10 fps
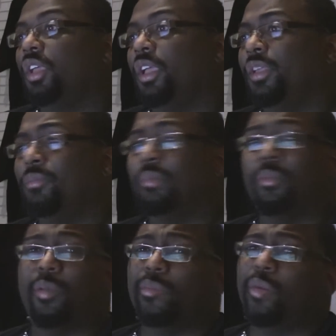And
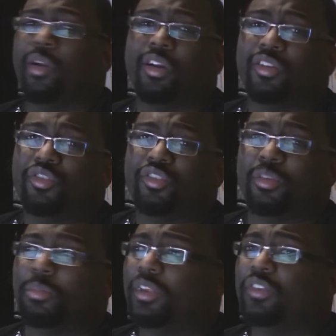Mark Hunt's
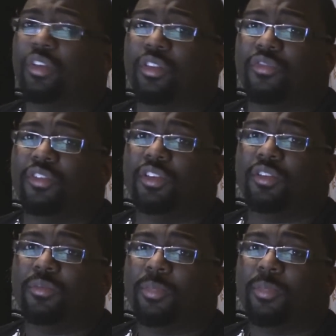just a beast on the feet.